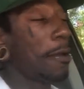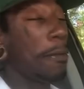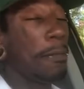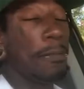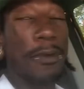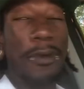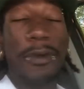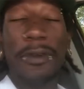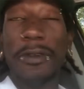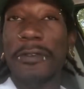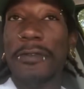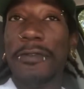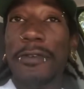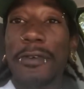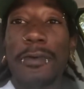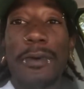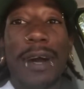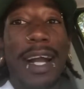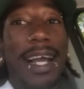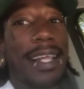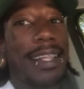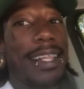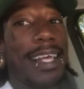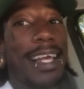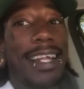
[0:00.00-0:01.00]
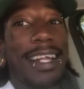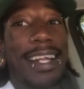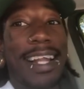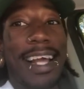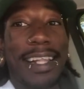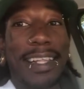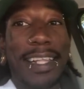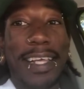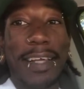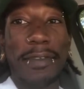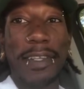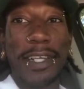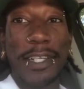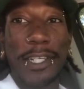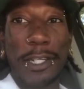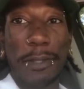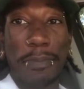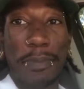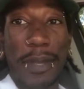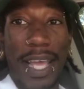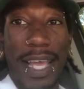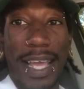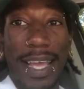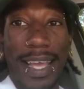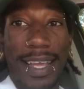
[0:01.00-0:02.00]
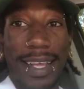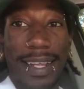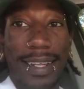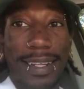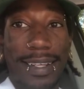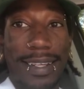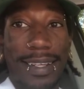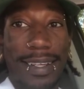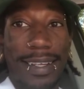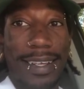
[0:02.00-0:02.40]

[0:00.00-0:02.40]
beautiful white lady that lived in japan